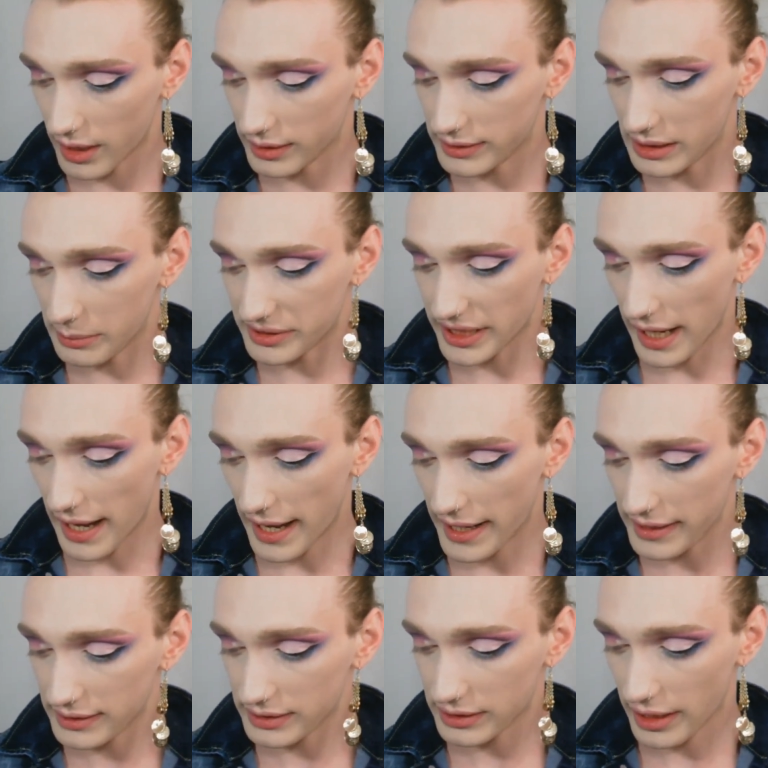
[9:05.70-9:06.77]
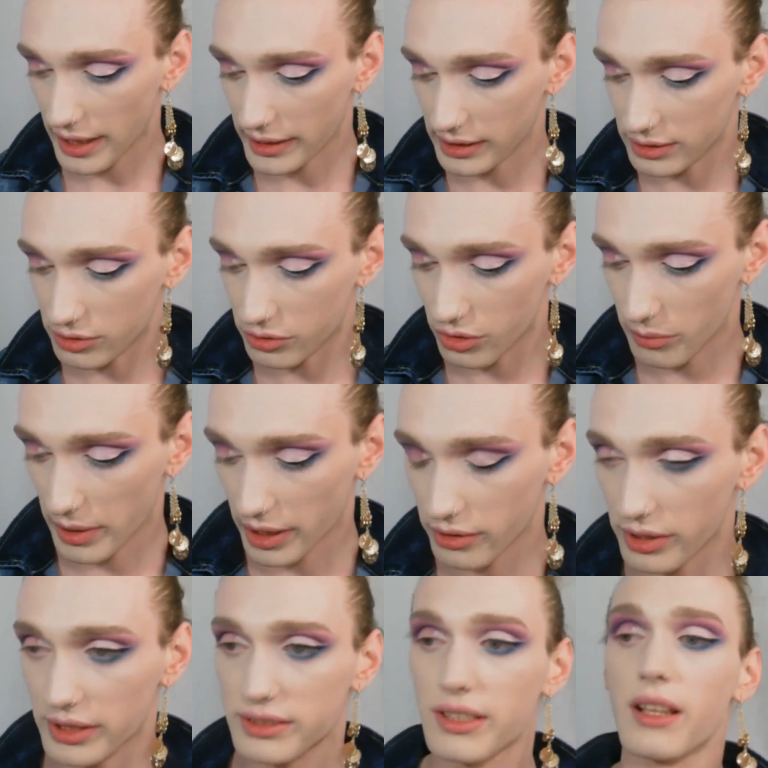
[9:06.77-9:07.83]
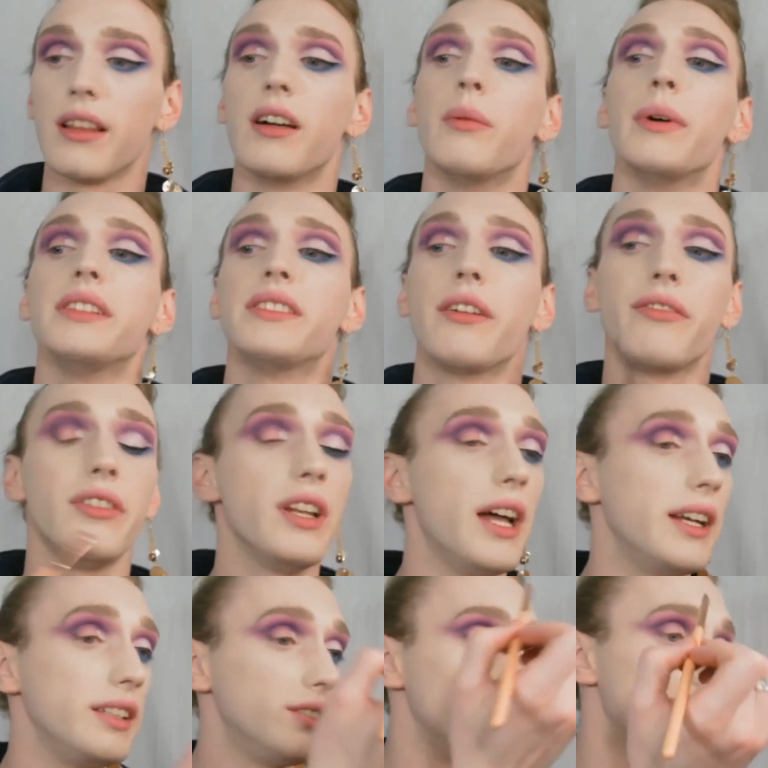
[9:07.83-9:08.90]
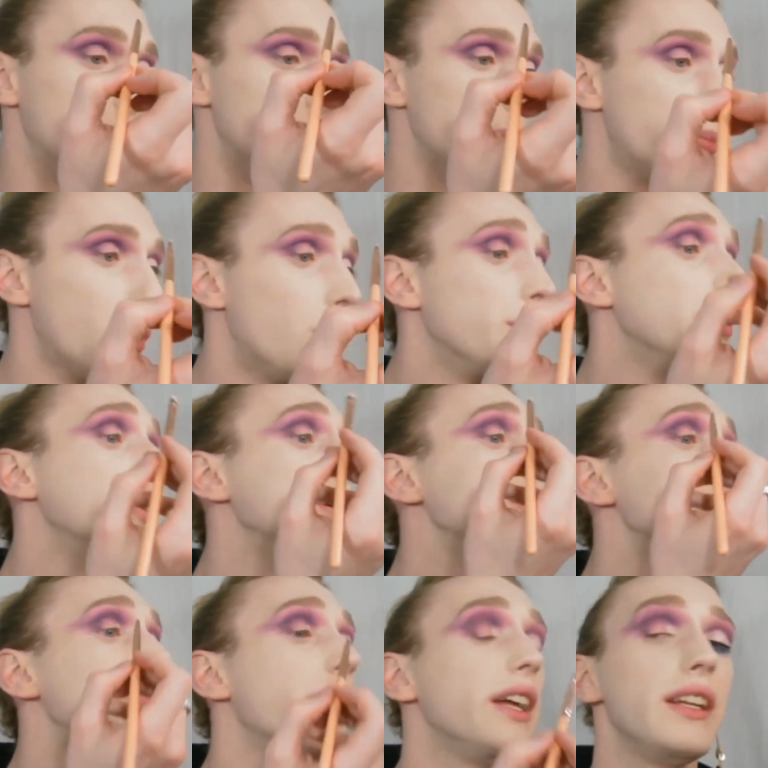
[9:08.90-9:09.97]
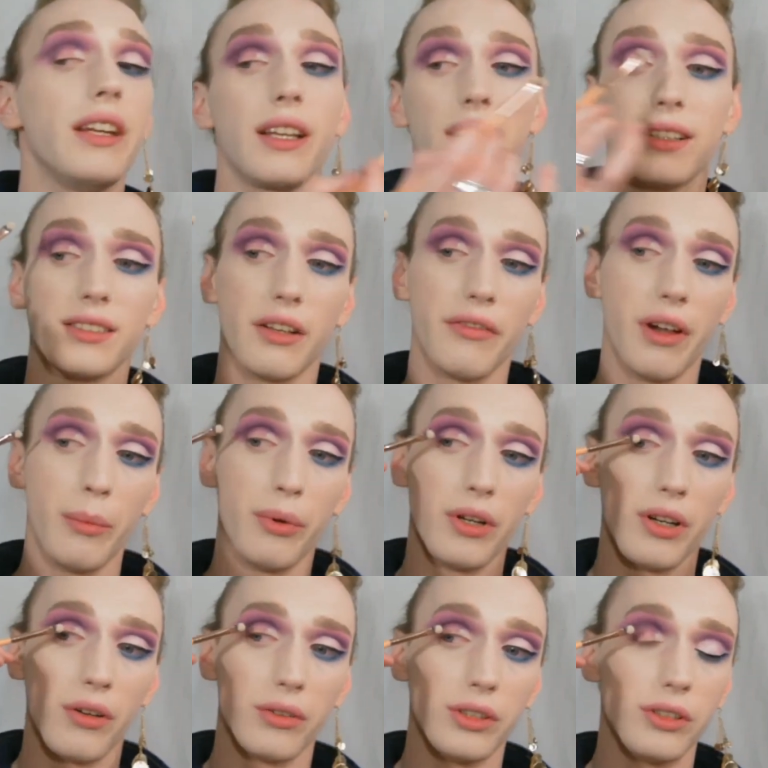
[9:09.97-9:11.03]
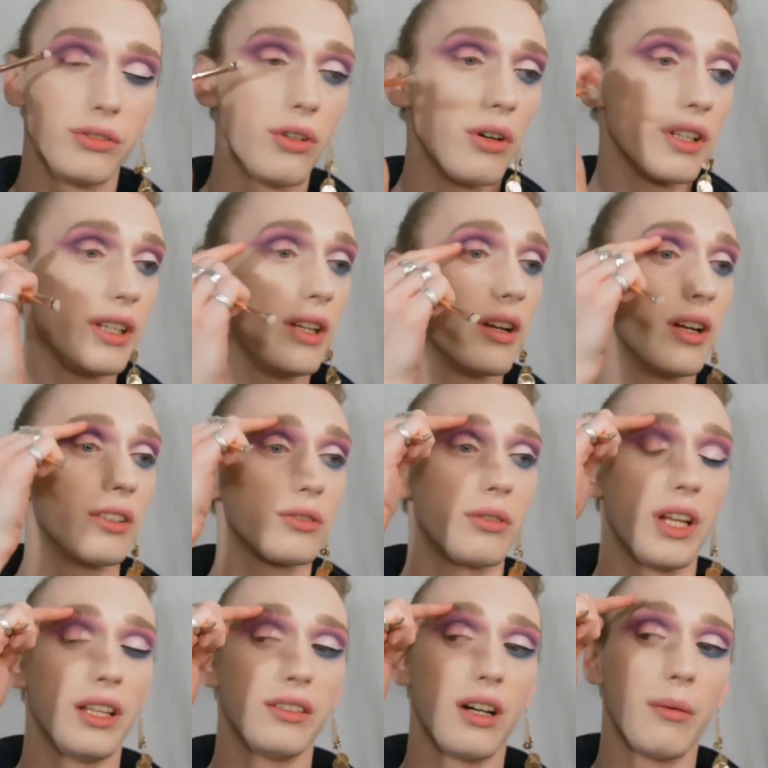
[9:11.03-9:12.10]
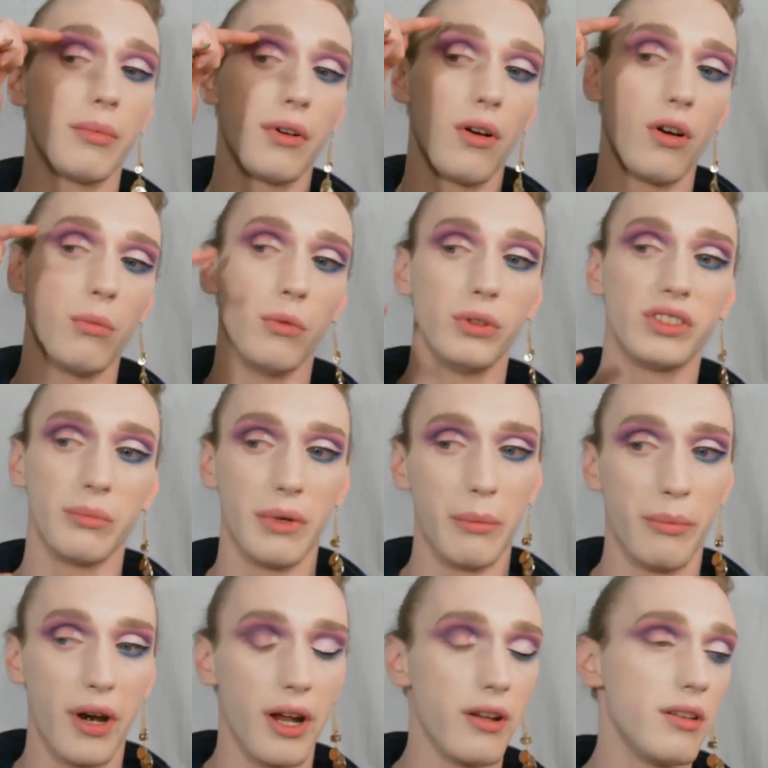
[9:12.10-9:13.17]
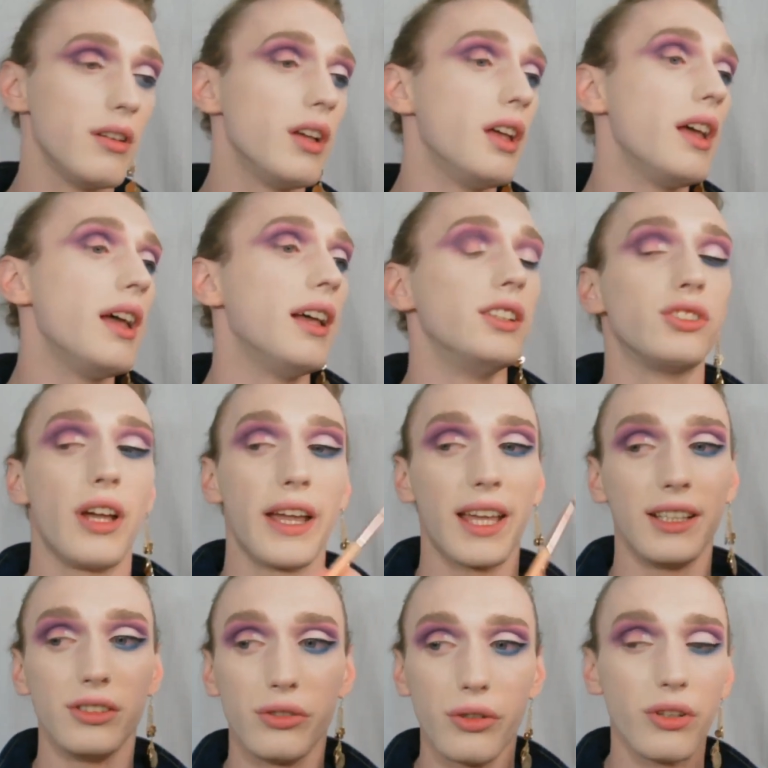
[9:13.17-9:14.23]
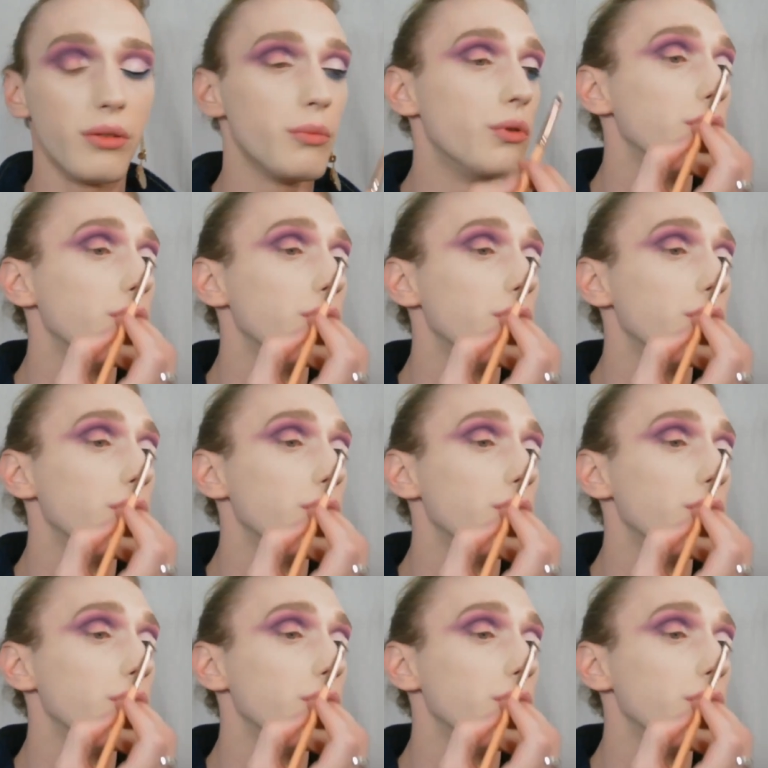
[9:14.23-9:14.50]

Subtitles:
deep set eyes, I need to do my crease a little bit different. I need to go in and properly define it, because if I put it on the dot here, it's going to end up almost at my brow. So I can't do it I